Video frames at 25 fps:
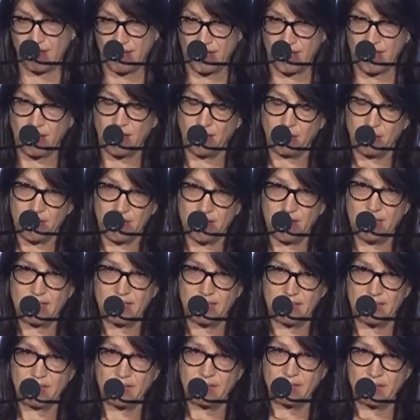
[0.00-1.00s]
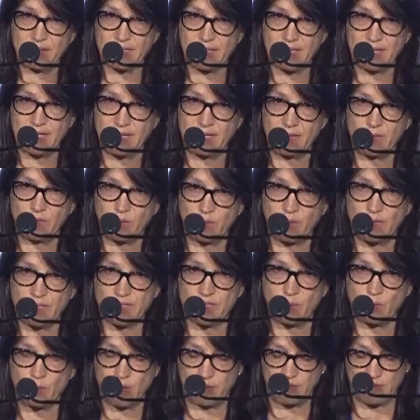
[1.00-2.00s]
and I began to understand why
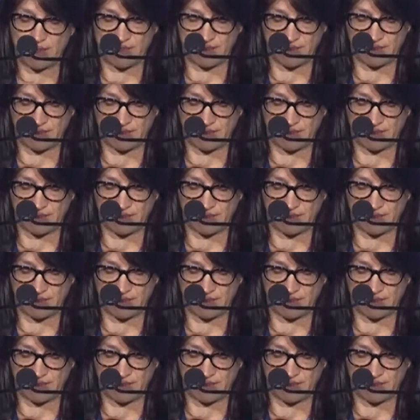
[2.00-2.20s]
someone might